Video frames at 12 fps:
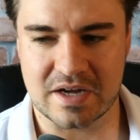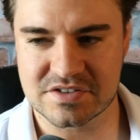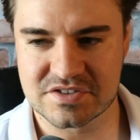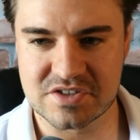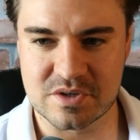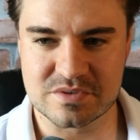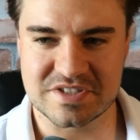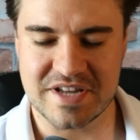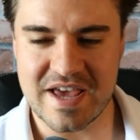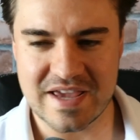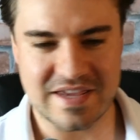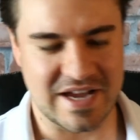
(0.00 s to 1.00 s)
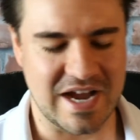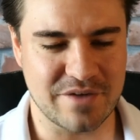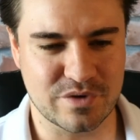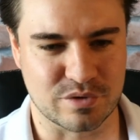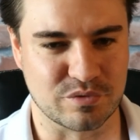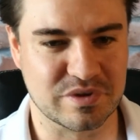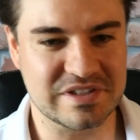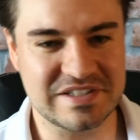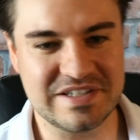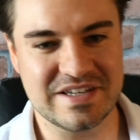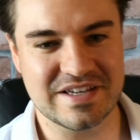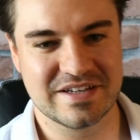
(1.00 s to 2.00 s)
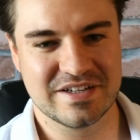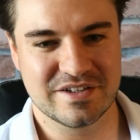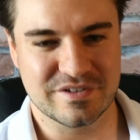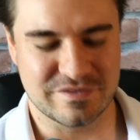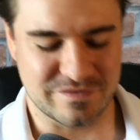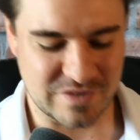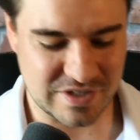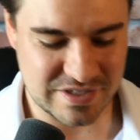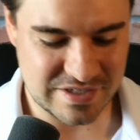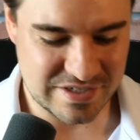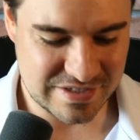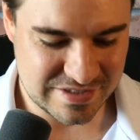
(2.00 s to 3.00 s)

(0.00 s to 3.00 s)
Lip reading: So today I have on a really fun,